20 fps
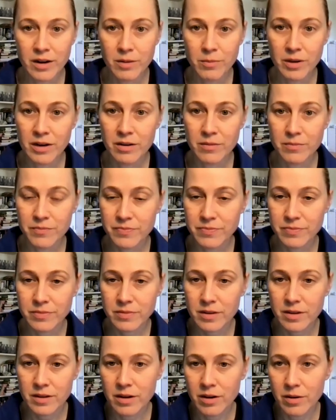I mean,
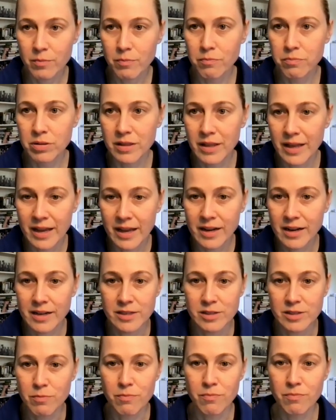our planet
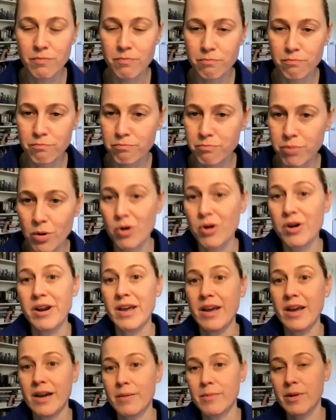is
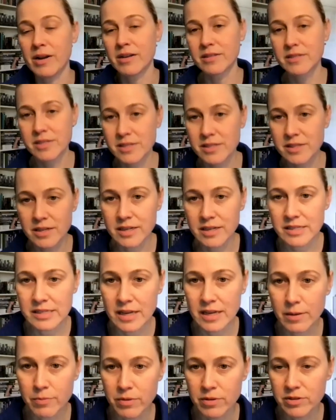burning. I mean, it's just an
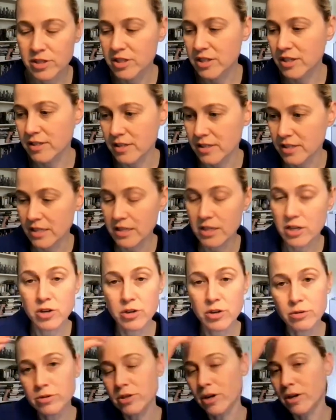example, just because it's in the
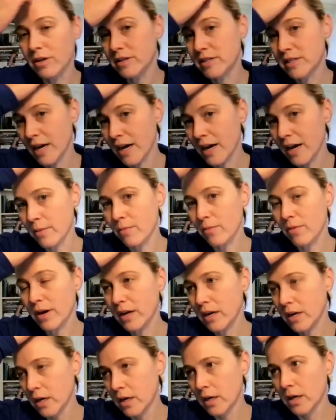news all the time,
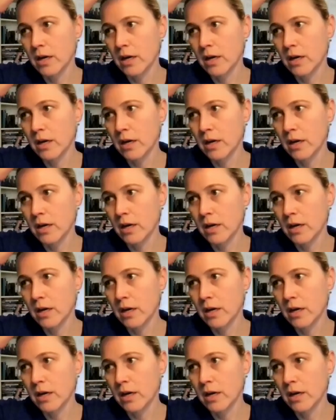right?